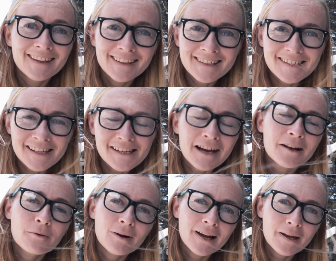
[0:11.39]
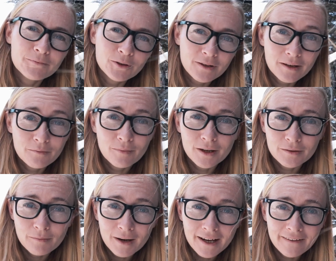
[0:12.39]
That's exactly why I'm talking
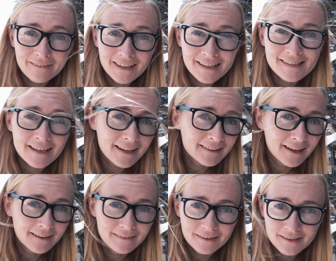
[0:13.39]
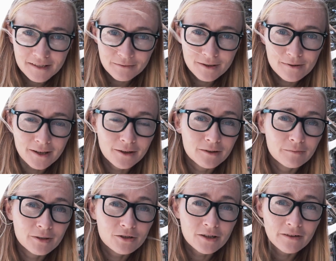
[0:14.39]
about buying things secondhand in this video. I'm going to
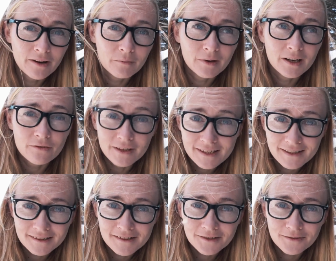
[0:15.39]
be sharing my reasons